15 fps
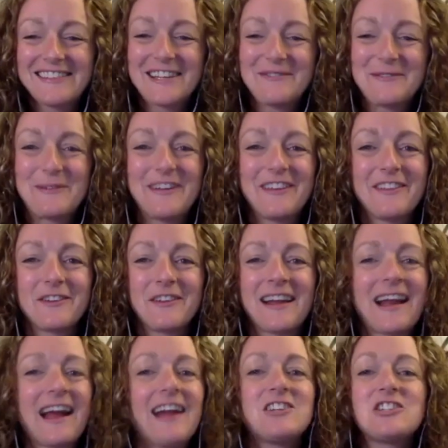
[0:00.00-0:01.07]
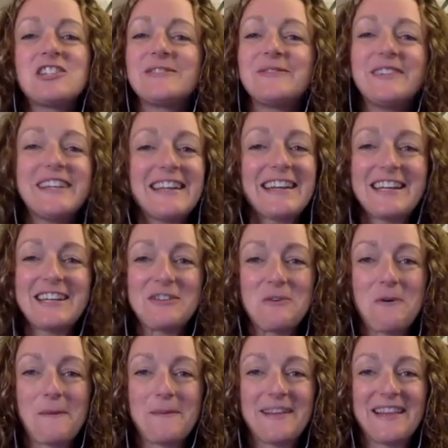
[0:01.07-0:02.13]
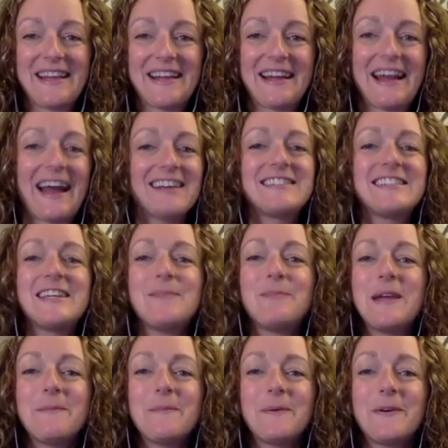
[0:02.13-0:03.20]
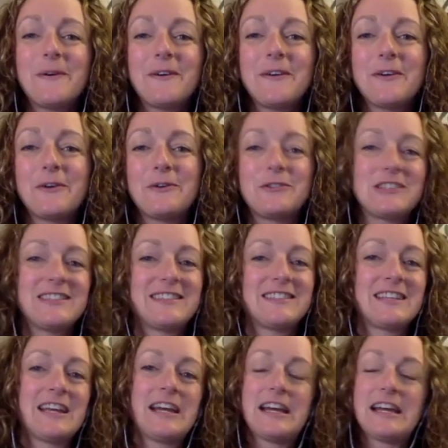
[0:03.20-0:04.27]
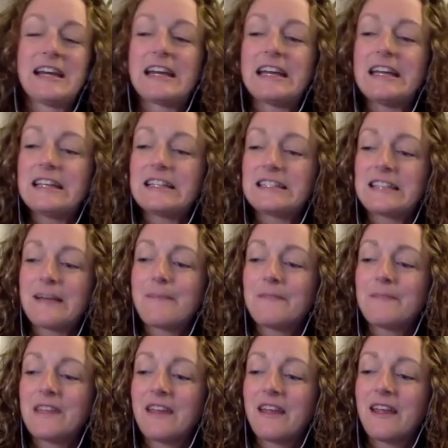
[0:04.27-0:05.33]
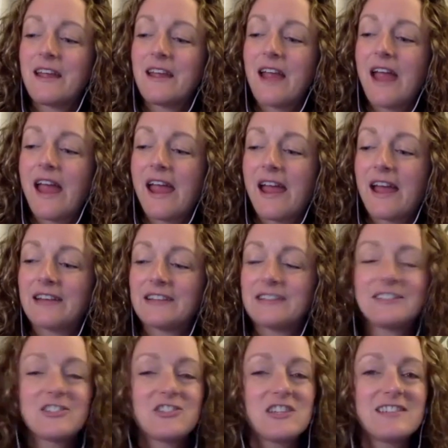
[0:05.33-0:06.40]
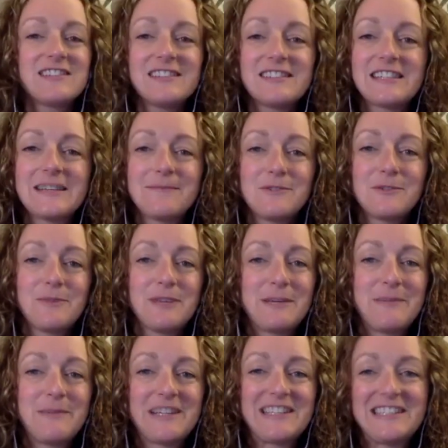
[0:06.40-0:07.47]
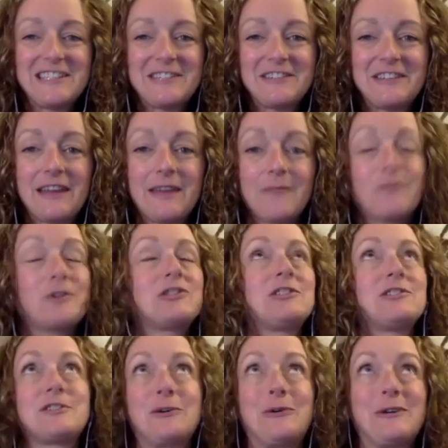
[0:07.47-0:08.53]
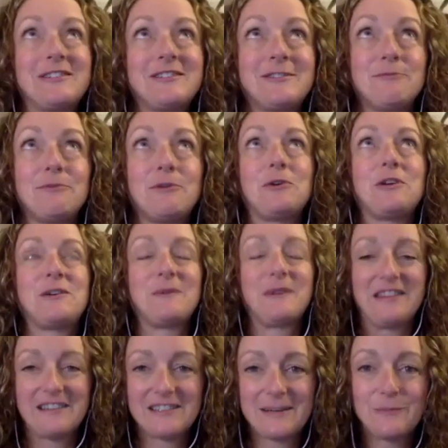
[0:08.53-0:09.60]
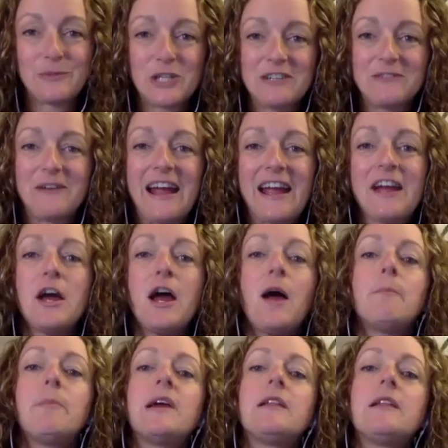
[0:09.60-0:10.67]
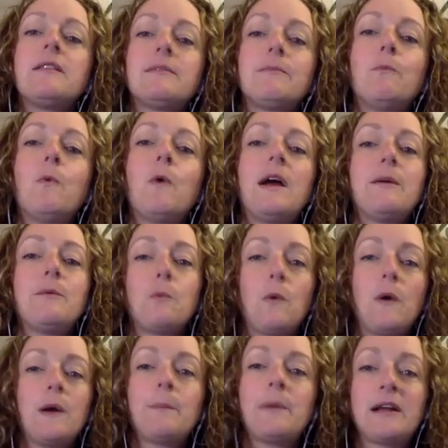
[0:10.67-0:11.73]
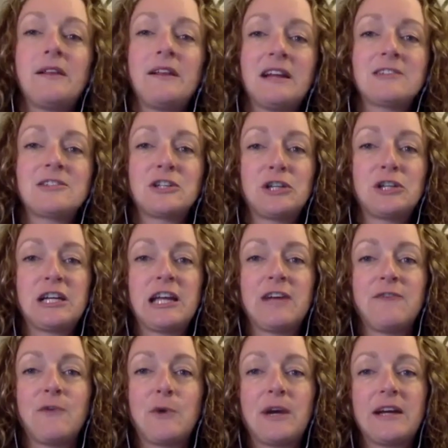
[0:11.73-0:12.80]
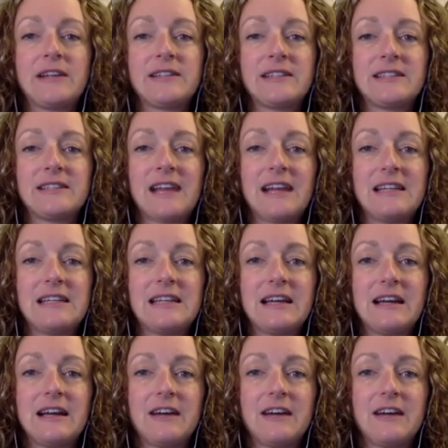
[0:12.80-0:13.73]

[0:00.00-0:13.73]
come to me and they're like, I just want to eat normally. I see people who just eat something and it just doesn't seem to be a big deal to them, which is of course loaded with assumption, right? But what my clients are looking for is this idea